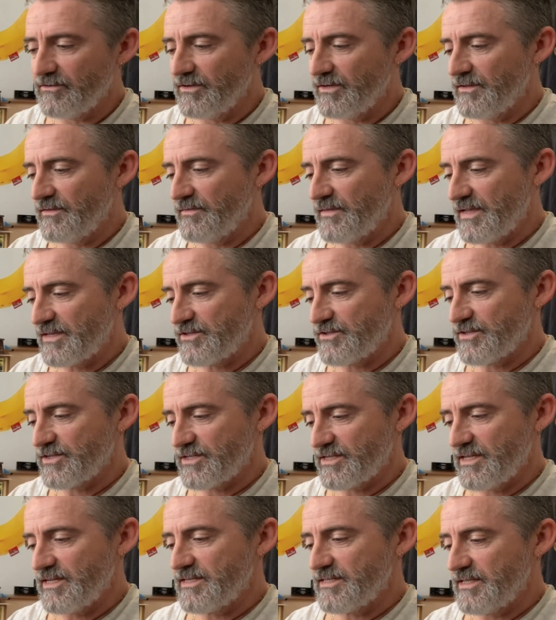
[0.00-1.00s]
and that just
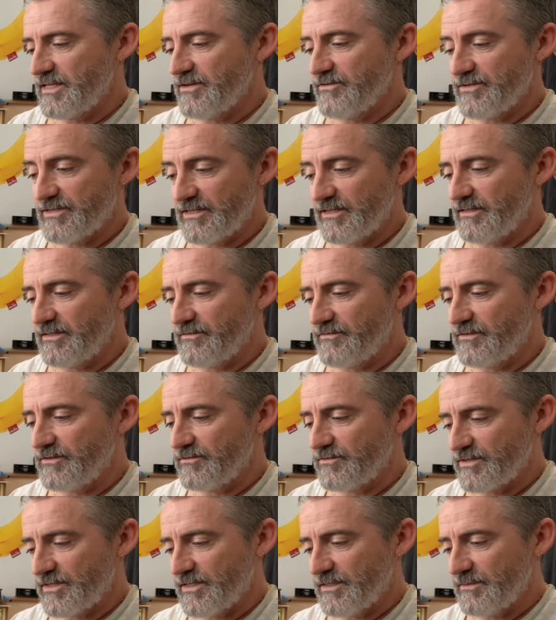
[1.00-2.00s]
stays there until it
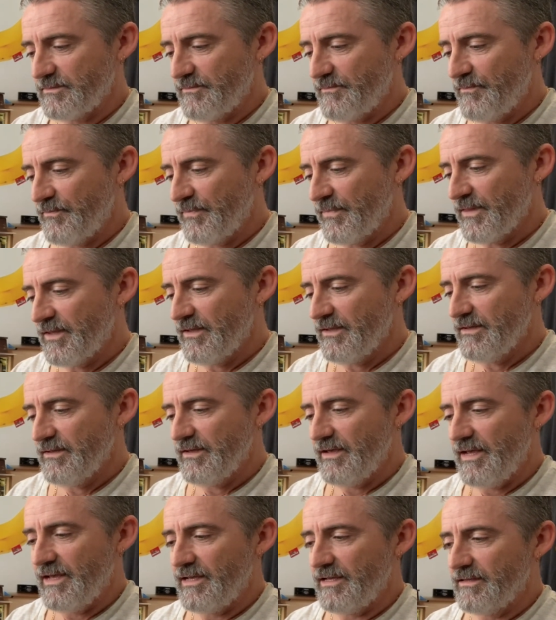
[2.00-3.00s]
fills up.
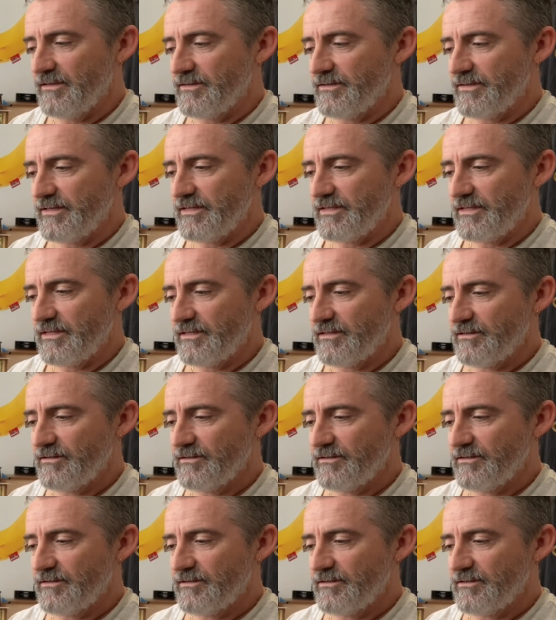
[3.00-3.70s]
And the